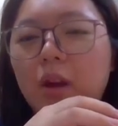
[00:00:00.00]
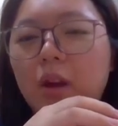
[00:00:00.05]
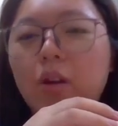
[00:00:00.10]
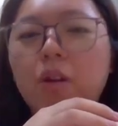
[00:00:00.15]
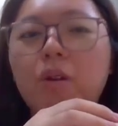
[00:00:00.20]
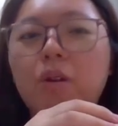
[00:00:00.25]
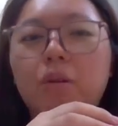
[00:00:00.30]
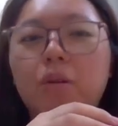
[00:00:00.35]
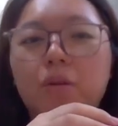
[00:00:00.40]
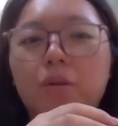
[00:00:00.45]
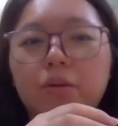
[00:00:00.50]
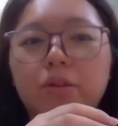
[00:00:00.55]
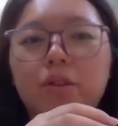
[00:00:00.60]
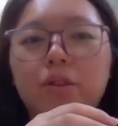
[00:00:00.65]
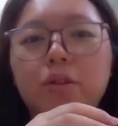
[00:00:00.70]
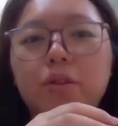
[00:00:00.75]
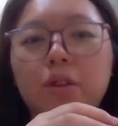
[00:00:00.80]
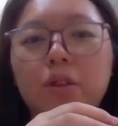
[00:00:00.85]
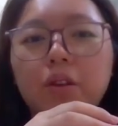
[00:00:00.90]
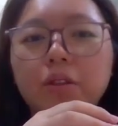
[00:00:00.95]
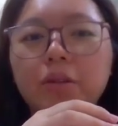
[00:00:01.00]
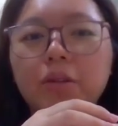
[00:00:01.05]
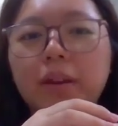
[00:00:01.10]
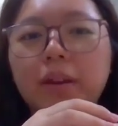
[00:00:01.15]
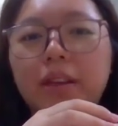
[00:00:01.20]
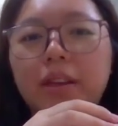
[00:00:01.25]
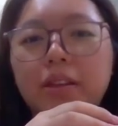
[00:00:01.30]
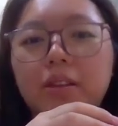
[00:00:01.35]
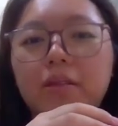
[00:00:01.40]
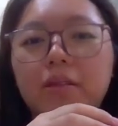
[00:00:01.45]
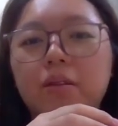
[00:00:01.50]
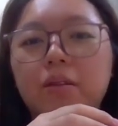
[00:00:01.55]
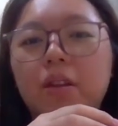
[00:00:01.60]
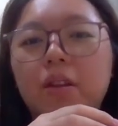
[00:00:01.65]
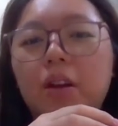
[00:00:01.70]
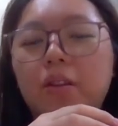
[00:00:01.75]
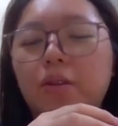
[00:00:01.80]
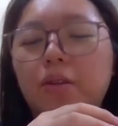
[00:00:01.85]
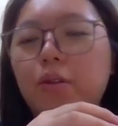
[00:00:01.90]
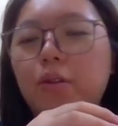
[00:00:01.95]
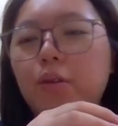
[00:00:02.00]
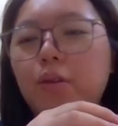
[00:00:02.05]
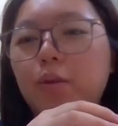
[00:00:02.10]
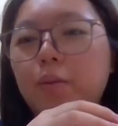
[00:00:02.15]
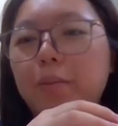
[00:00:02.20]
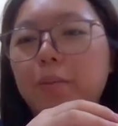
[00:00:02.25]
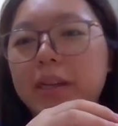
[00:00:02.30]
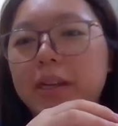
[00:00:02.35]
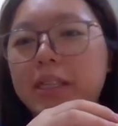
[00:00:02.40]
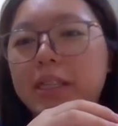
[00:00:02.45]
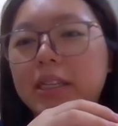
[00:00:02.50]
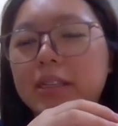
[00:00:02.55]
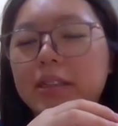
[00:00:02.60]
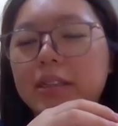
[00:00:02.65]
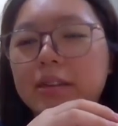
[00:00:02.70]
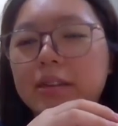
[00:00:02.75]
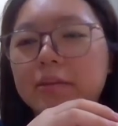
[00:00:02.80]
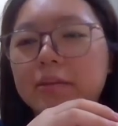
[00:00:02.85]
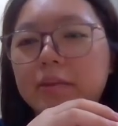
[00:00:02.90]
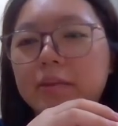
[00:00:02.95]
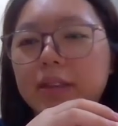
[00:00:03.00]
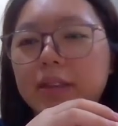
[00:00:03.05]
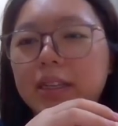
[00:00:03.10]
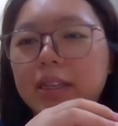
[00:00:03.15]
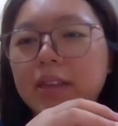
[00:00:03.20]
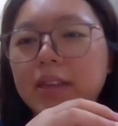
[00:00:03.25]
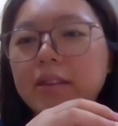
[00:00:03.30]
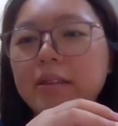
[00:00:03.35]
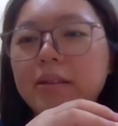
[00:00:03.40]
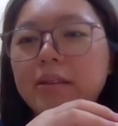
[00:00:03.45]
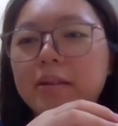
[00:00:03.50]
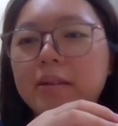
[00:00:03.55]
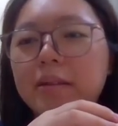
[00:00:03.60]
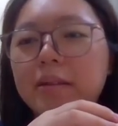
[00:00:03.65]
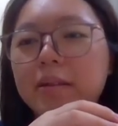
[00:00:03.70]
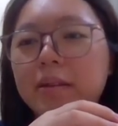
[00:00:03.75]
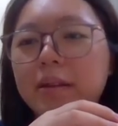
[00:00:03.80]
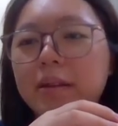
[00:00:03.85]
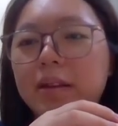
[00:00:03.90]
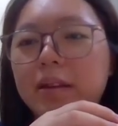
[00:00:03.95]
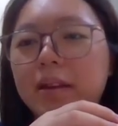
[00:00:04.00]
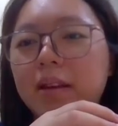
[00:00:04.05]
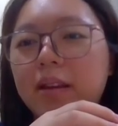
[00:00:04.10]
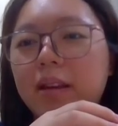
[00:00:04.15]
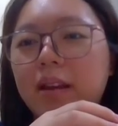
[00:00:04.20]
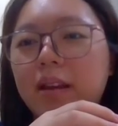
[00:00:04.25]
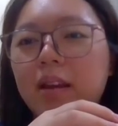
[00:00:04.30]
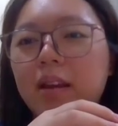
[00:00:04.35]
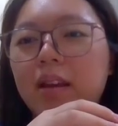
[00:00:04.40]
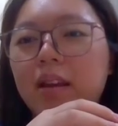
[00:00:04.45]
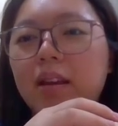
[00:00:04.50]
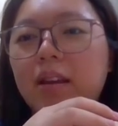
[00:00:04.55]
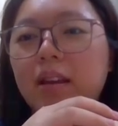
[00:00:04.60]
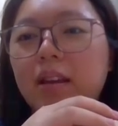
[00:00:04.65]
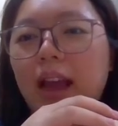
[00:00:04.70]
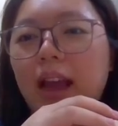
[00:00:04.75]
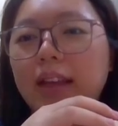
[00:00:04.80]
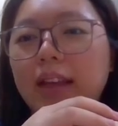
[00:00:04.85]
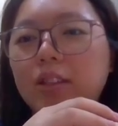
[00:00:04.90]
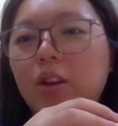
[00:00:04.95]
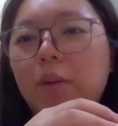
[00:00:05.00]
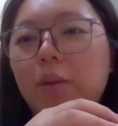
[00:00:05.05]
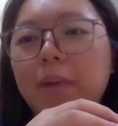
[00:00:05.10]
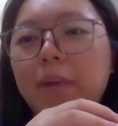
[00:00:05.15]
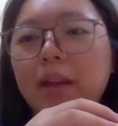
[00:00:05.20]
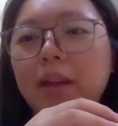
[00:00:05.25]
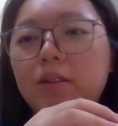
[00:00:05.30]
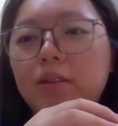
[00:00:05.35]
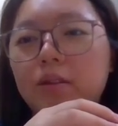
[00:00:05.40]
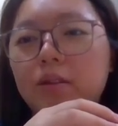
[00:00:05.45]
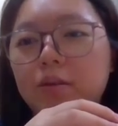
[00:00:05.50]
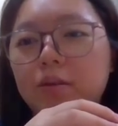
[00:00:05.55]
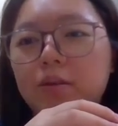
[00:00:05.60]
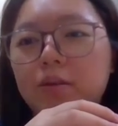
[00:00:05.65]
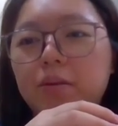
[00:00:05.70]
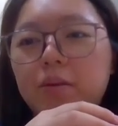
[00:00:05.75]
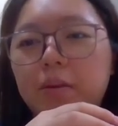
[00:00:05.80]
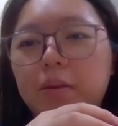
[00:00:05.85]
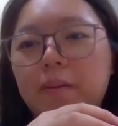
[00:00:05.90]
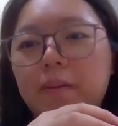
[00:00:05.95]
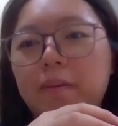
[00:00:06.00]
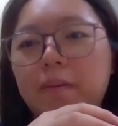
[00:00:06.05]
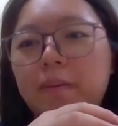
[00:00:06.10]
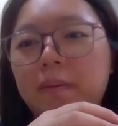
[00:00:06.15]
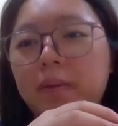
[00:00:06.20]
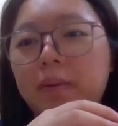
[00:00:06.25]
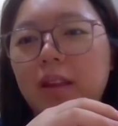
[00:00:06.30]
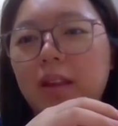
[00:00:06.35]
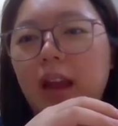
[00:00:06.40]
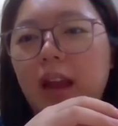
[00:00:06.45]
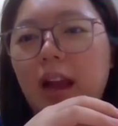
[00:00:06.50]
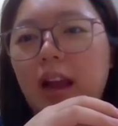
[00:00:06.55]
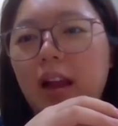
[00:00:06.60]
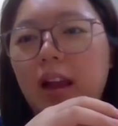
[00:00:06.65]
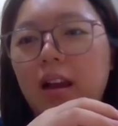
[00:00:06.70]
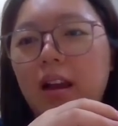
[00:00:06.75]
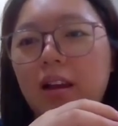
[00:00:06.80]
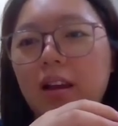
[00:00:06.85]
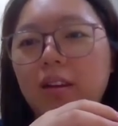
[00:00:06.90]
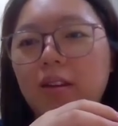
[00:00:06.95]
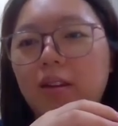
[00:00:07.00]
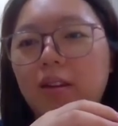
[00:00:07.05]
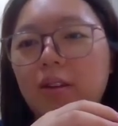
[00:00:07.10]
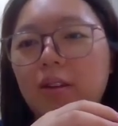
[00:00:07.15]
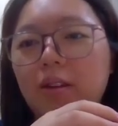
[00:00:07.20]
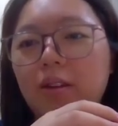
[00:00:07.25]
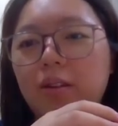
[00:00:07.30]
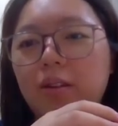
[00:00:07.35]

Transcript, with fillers: Oh, so yours one is not too burdensome, is it? Yeah. Yeah, as uh, compared to you know a few